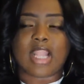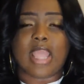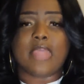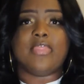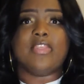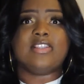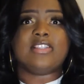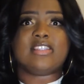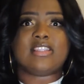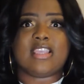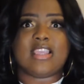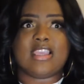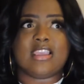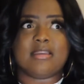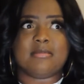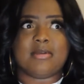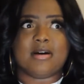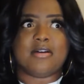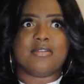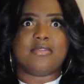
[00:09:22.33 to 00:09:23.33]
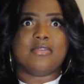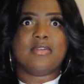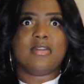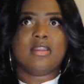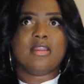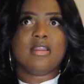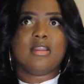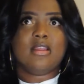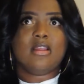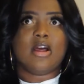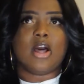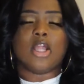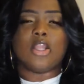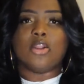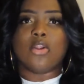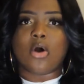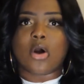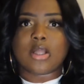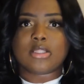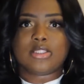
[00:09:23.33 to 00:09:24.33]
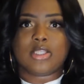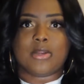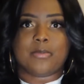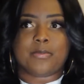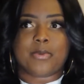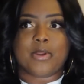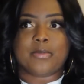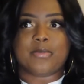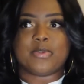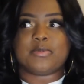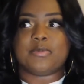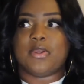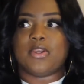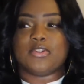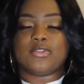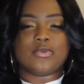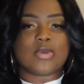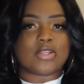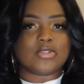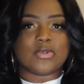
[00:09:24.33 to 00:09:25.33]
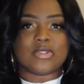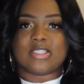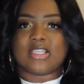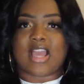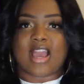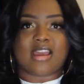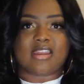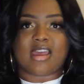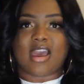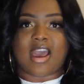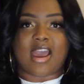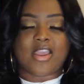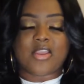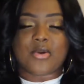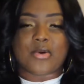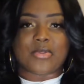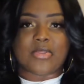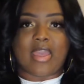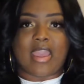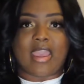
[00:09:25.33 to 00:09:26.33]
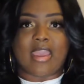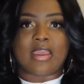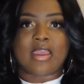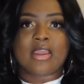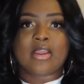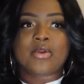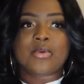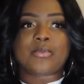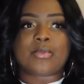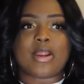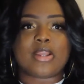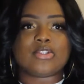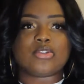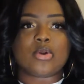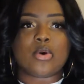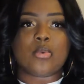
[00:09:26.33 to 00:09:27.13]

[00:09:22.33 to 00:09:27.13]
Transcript: in the scheme of a long-term purpose, because you guys don't see eye to eye on that, right?